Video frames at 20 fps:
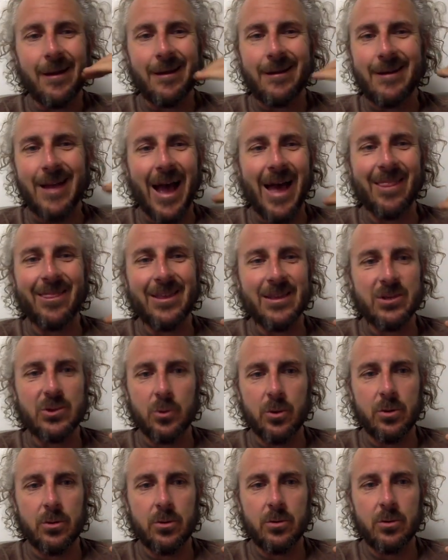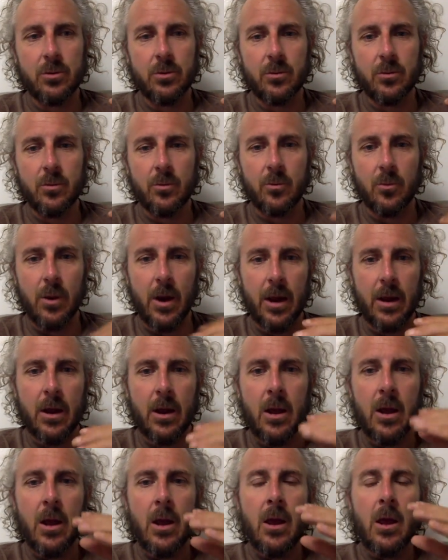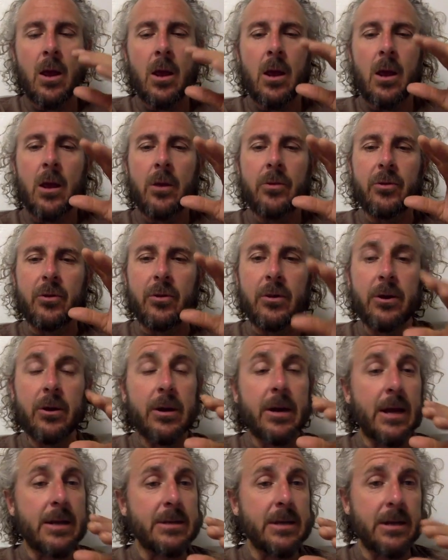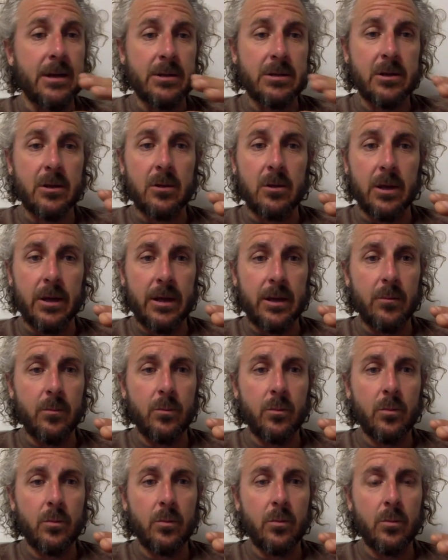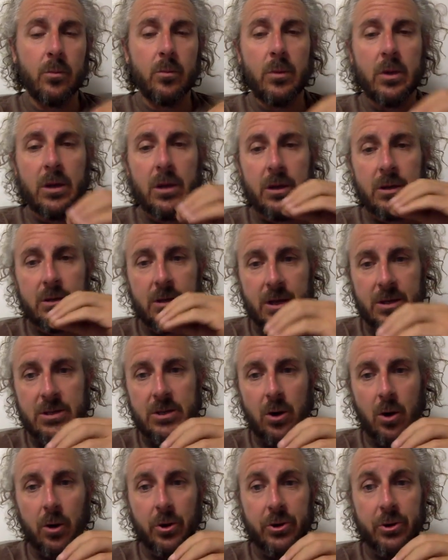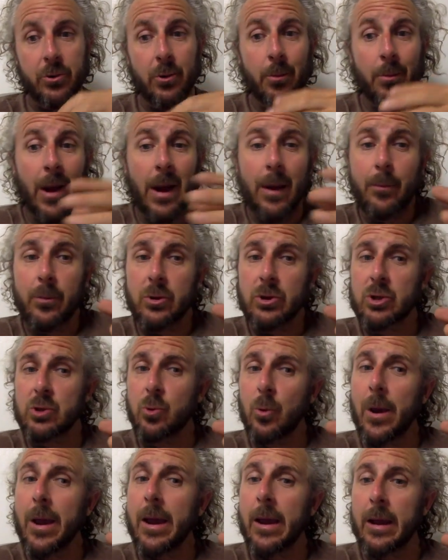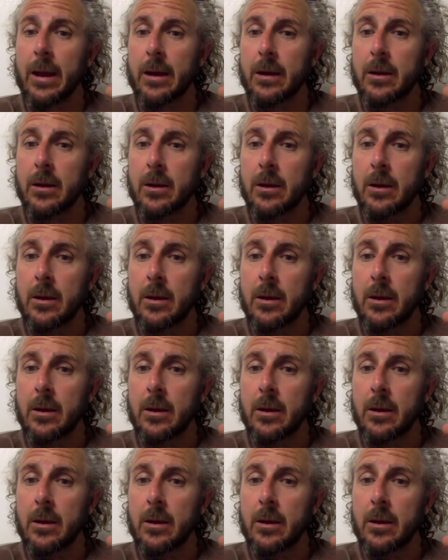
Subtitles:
Not this one, right? The lyric essay doesn't claim, it doesn't argue, it might persuade,